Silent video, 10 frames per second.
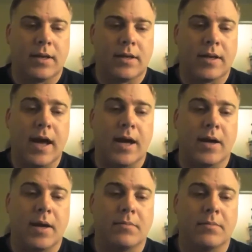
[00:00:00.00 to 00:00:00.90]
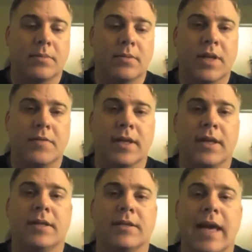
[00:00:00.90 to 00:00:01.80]
now I'm living
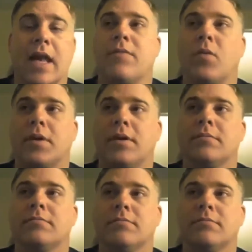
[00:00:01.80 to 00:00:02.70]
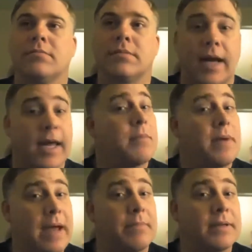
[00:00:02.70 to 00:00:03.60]
in California. I am
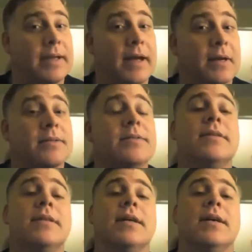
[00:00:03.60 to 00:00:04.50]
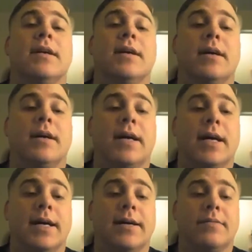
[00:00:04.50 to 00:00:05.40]
happy now.
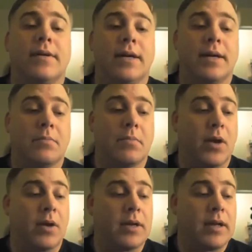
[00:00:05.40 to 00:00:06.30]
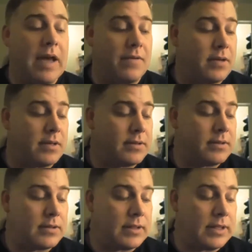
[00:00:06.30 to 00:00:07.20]
I've married, have a
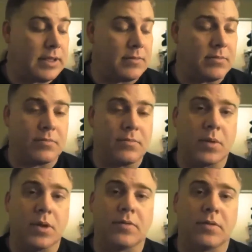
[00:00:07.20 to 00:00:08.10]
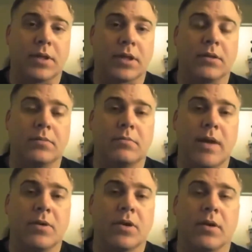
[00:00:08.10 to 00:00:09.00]
beautiful little
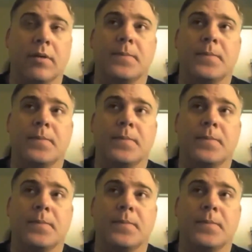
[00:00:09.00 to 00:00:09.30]
baby girl.